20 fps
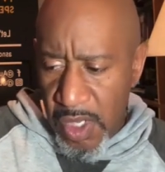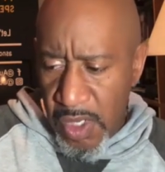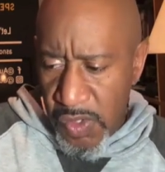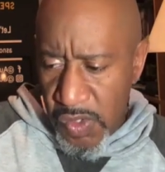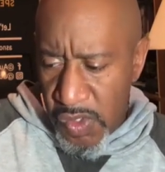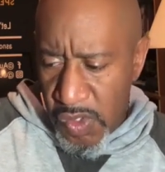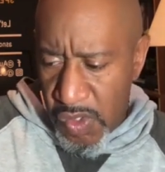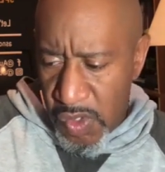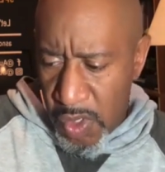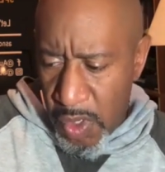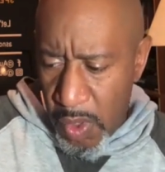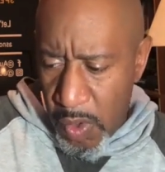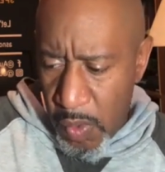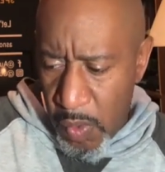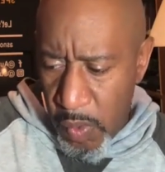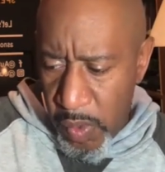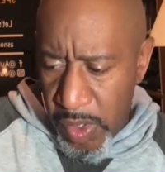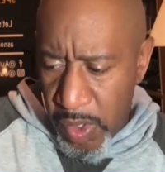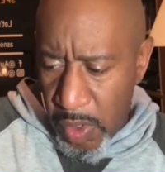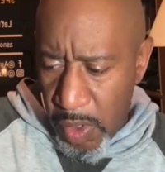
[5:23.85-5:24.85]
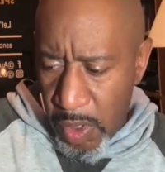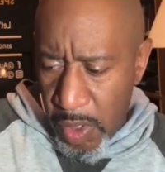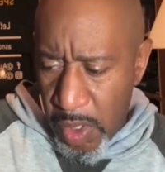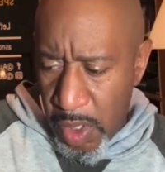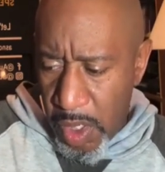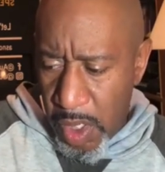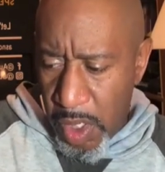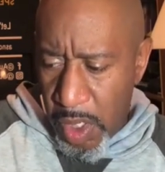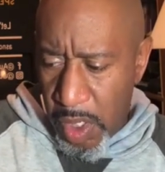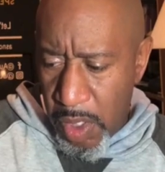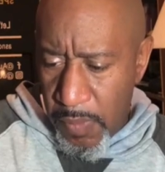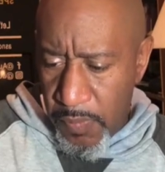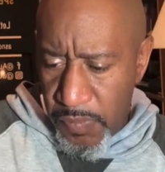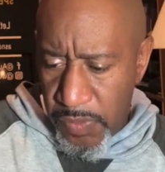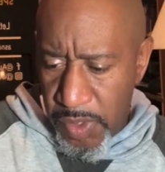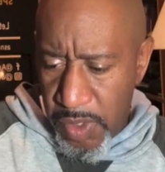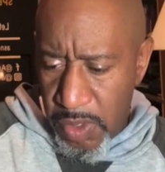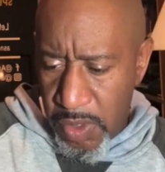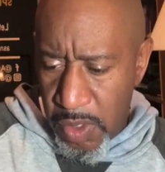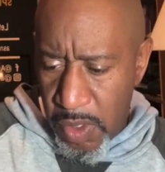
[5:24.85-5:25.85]
So we all,
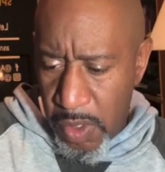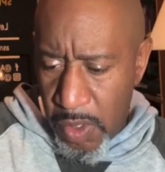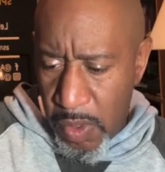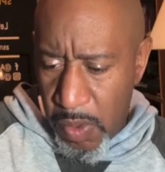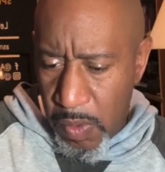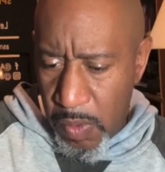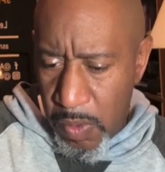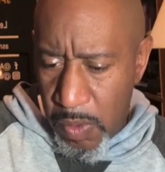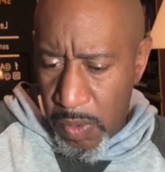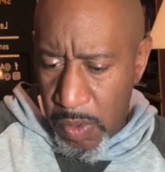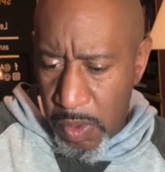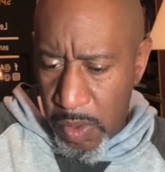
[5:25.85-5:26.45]
you know,